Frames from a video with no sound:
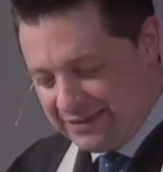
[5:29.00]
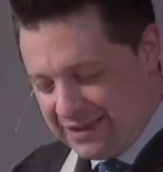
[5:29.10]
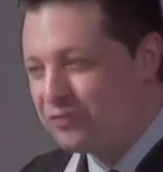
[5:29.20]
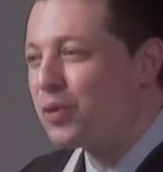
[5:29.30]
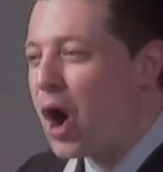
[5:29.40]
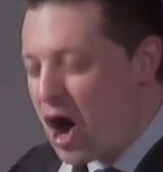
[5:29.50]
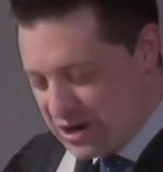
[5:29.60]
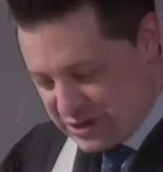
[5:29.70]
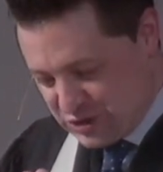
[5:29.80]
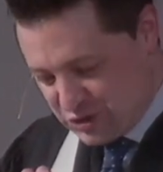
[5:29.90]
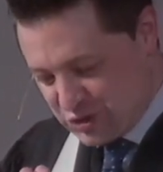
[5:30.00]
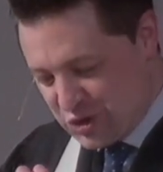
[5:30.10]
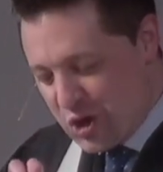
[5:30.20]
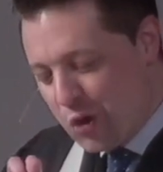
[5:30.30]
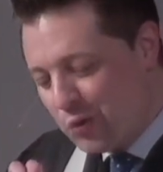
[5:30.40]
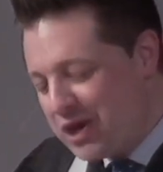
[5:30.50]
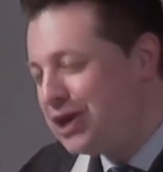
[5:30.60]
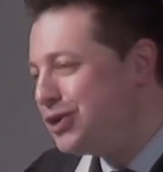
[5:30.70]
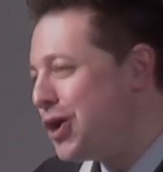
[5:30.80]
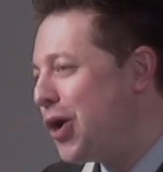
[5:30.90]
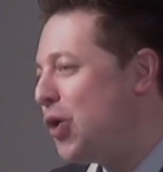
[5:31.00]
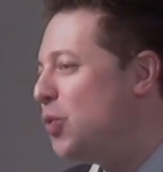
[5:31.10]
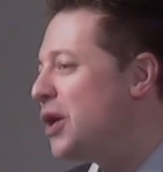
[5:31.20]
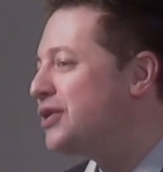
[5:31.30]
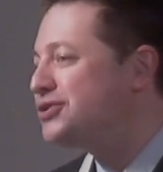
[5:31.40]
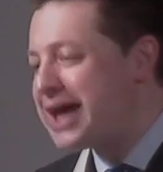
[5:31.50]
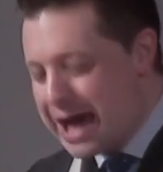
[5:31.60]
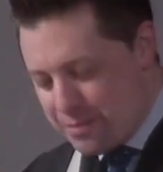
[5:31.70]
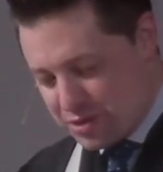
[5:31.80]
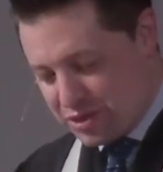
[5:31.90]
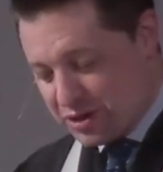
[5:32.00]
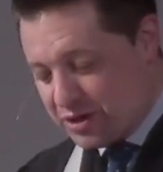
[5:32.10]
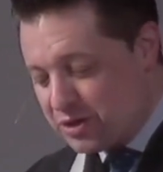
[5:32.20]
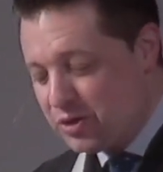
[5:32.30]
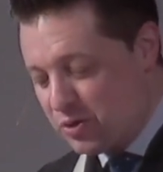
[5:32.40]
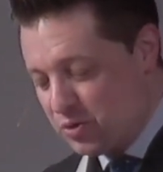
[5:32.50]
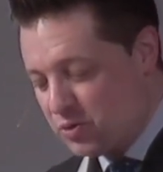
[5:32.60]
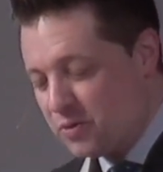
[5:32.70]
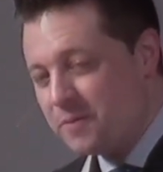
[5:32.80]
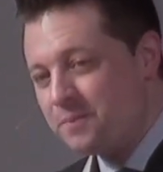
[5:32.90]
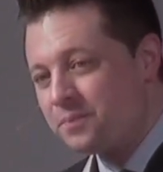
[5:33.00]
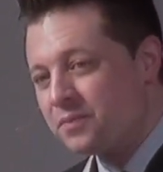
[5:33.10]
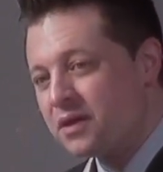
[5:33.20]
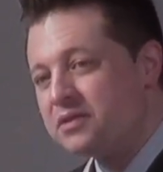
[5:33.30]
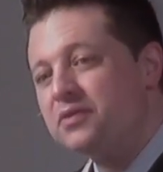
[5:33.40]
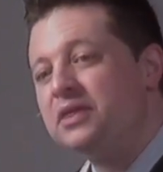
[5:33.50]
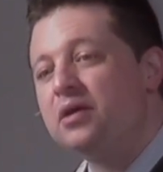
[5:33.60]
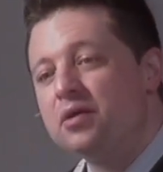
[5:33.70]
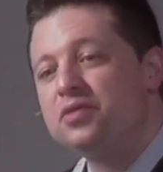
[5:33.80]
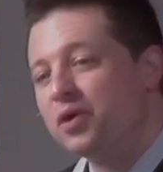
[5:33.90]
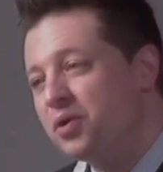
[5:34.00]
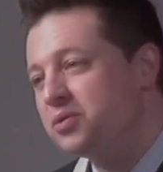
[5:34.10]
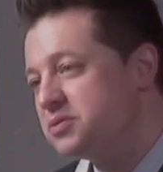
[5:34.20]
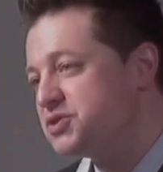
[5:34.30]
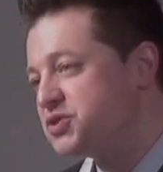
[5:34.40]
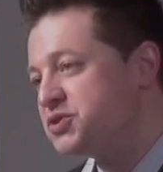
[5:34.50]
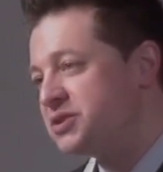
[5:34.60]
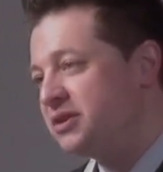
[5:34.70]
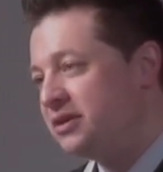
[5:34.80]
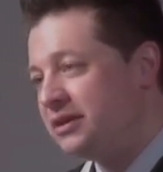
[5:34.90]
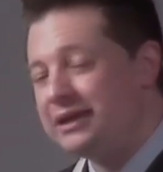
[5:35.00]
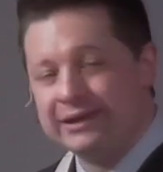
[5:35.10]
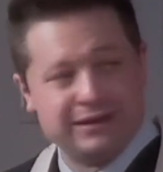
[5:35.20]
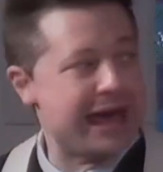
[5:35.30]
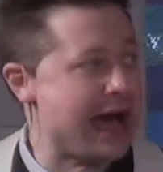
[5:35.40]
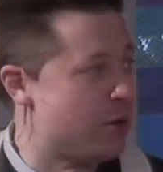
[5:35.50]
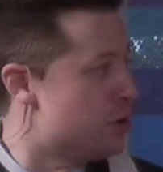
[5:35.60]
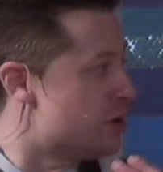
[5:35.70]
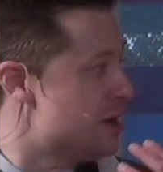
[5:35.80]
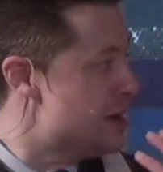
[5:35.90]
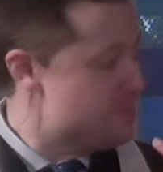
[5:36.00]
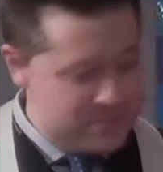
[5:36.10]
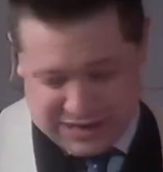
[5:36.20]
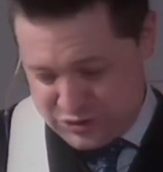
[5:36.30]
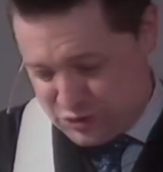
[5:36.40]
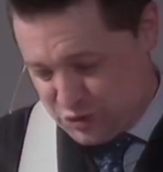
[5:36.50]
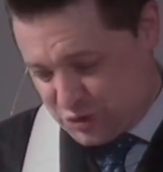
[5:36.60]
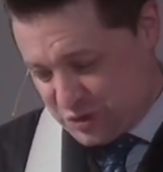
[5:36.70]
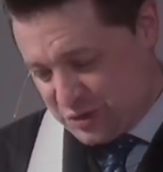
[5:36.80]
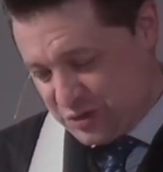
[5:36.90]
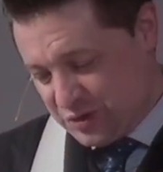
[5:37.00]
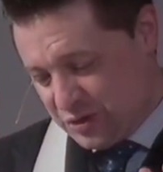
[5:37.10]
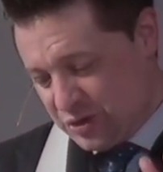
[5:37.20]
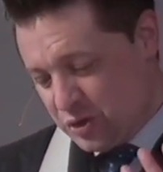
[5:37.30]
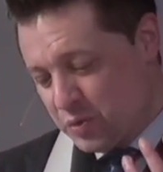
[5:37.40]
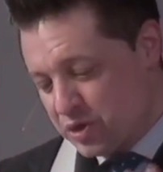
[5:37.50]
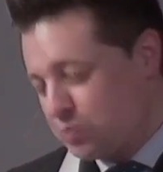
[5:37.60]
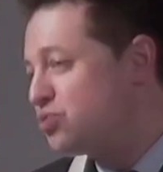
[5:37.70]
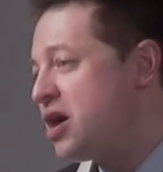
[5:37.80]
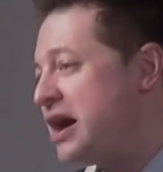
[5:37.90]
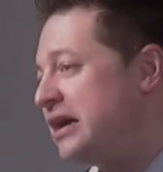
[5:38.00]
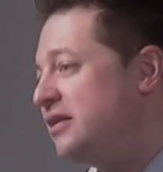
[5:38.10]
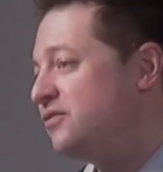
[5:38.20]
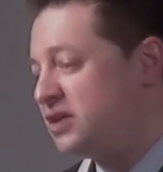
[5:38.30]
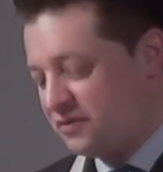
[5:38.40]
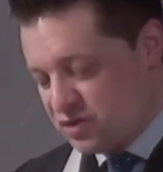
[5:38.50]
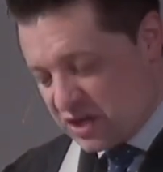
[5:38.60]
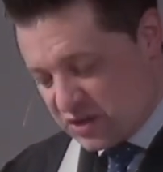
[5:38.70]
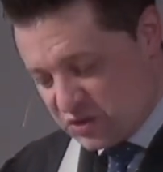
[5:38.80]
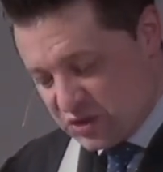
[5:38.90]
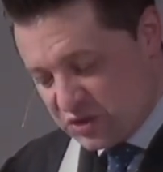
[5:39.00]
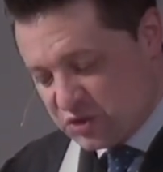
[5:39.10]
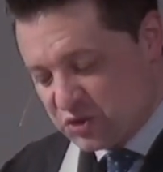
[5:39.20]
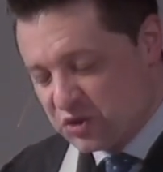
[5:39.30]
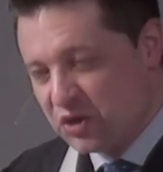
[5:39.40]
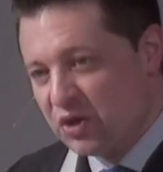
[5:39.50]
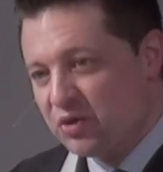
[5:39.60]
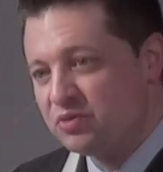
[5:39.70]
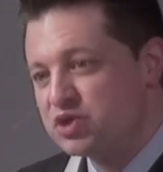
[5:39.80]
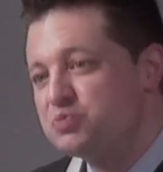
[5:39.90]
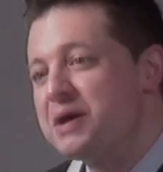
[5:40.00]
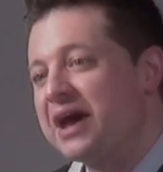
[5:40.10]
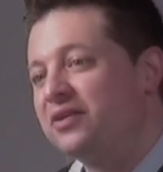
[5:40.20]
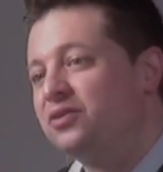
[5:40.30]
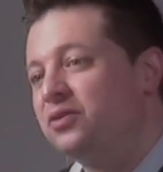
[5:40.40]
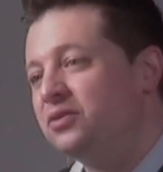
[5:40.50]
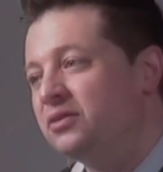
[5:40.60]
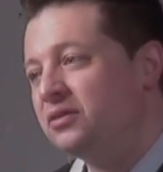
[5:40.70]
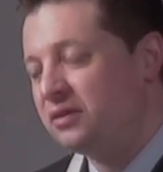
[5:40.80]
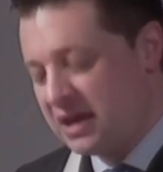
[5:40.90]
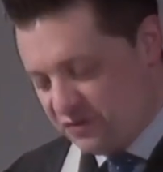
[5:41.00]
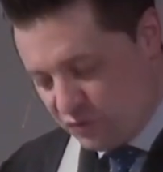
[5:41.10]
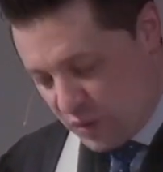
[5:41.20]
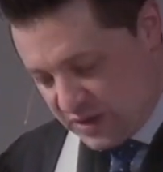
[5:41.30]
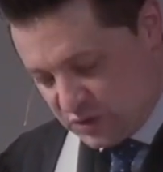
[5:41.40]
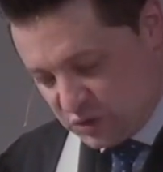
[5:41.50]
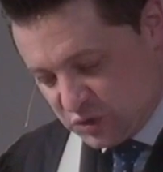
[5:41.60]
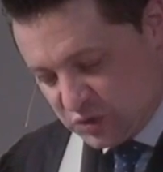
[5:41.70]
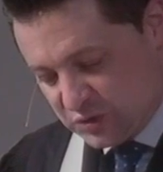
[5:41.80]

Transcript: If we're honest, we know what Tabitha knew that there are those in our midst who are deprived of justice, respect, and voice.